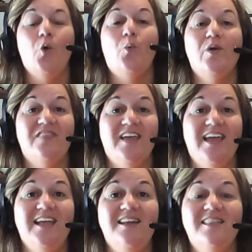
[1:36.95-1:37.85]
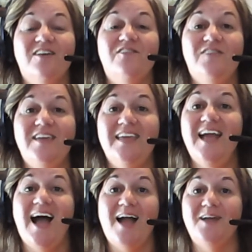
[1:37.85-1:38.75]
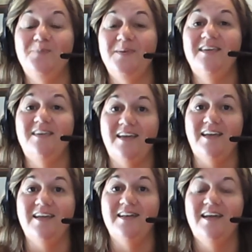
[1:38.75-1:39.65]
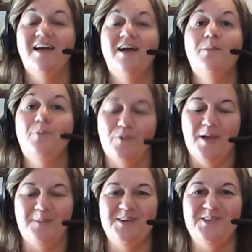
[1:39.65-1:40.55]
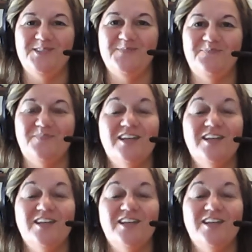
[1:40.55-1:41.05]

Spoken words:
within the VIPKid parameters.